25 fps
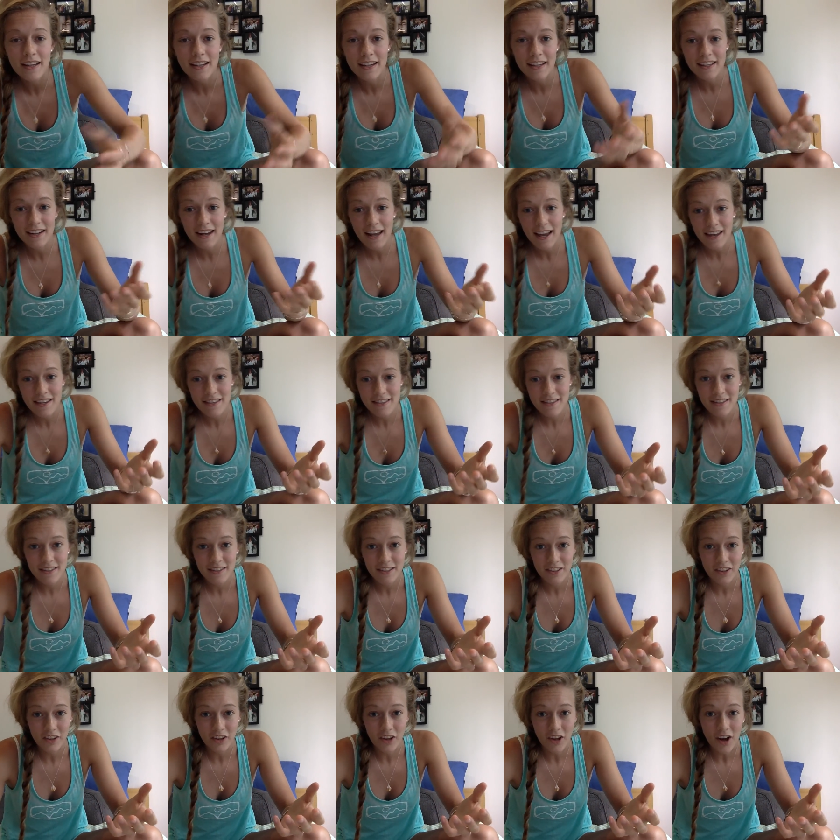I get asked this
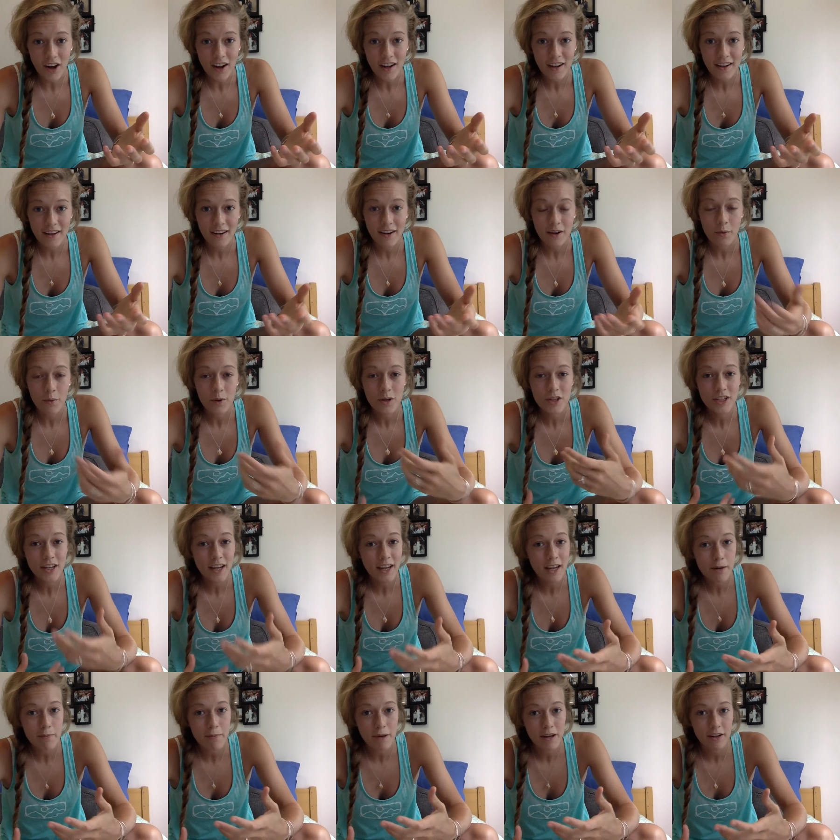a lot, and I wish I
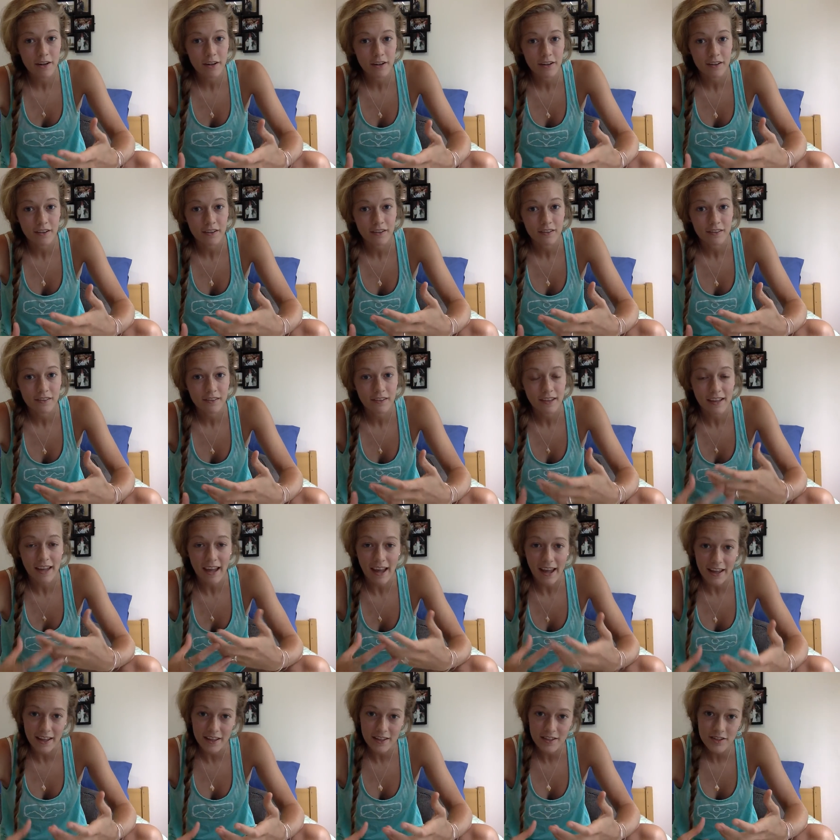had a better
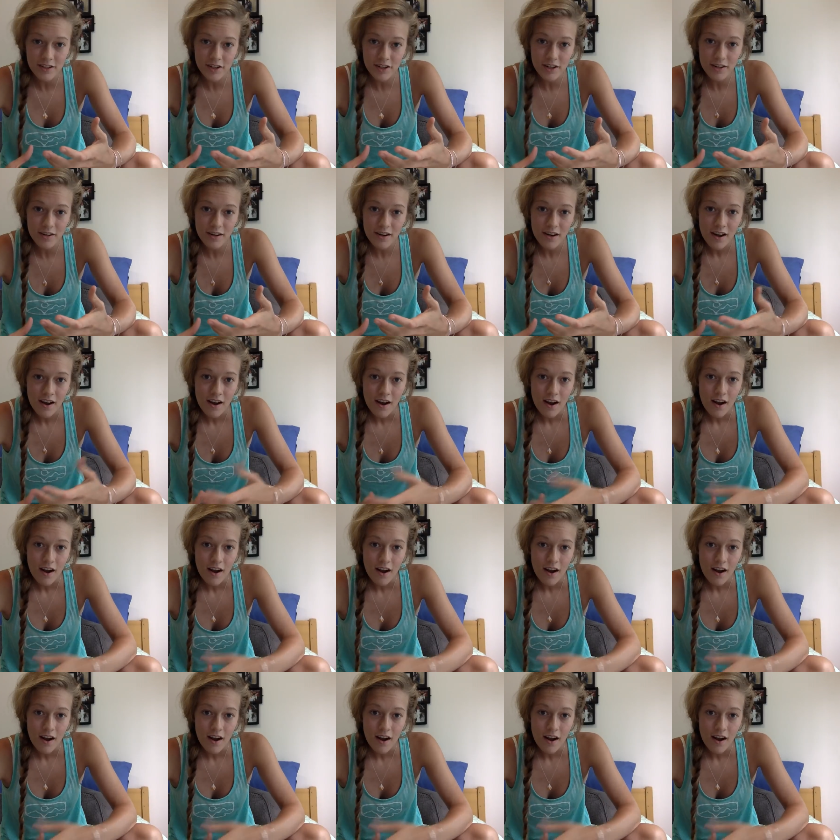like answer.